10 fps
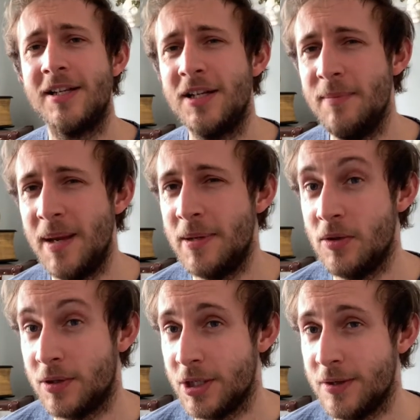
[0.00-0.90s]
So maybe
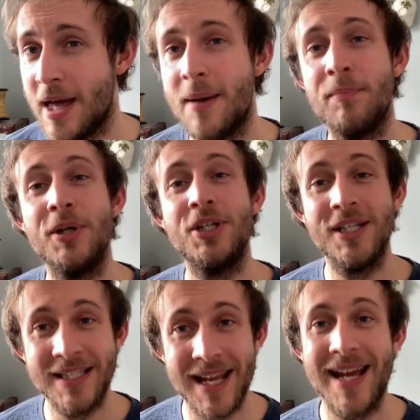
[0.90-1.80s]
not do that, but
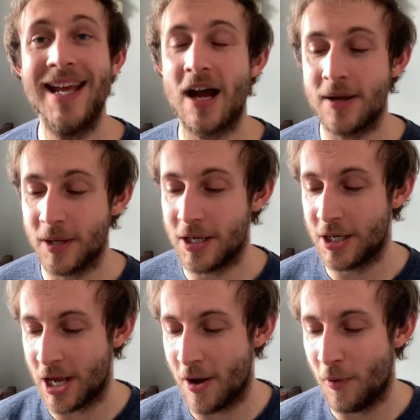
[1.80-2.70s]
just say, yeah, I'm gonna
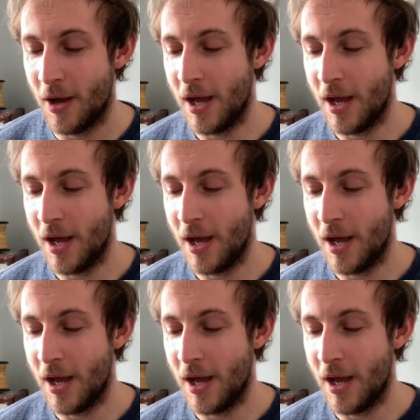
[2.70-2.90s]
go.